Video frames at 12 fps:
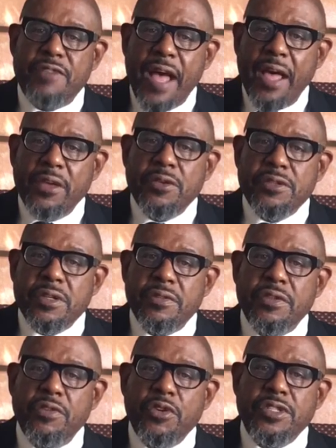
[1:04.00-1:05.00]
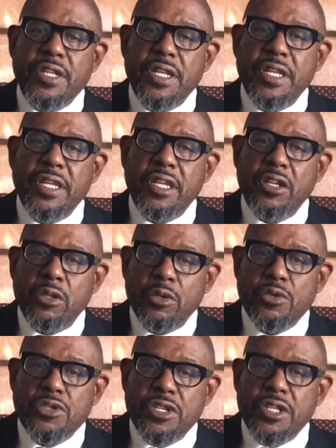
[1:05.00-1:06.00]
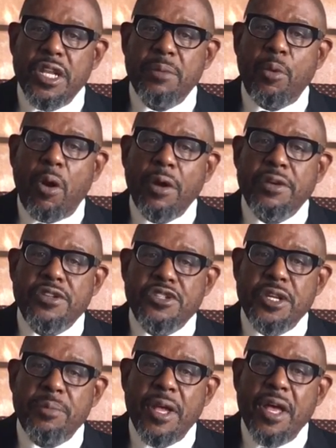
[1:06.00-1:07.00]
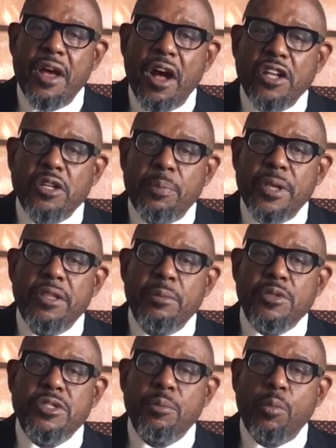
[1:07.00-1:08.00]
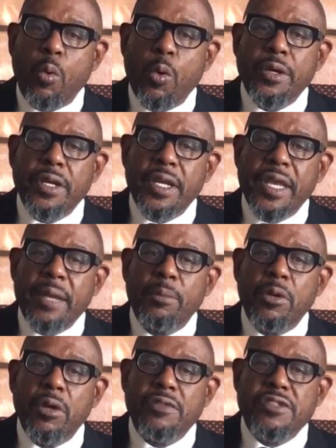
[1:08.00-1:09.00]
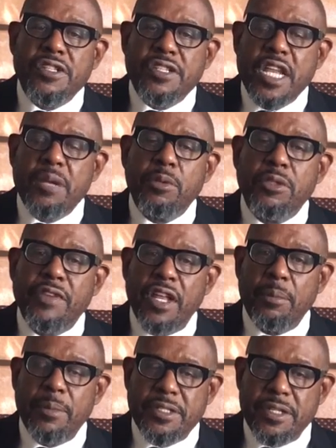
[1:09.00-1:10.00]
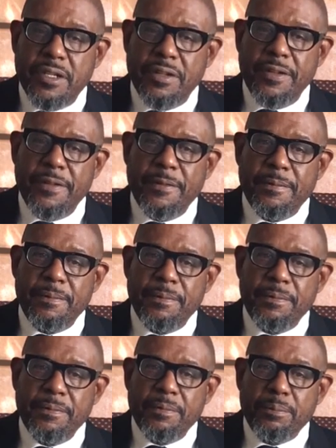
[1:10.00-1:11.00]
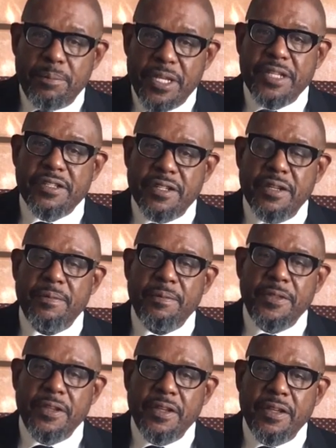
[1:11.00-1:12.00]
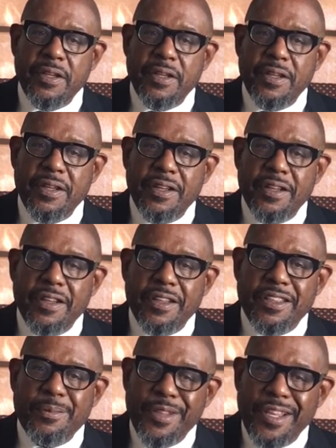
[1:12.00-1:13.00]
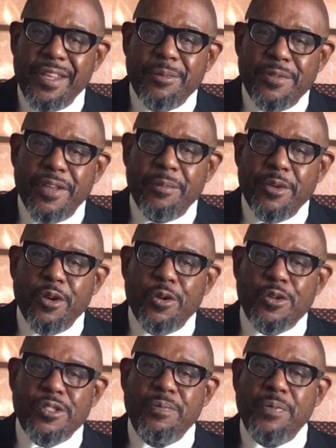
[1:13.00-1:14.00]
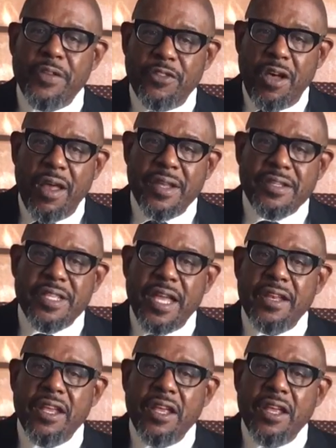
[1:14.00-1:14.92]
values of diversity, inclusion, and partnership underpin the most important enabler of sustainable development, peace. The Millennium Development Goals have taught us that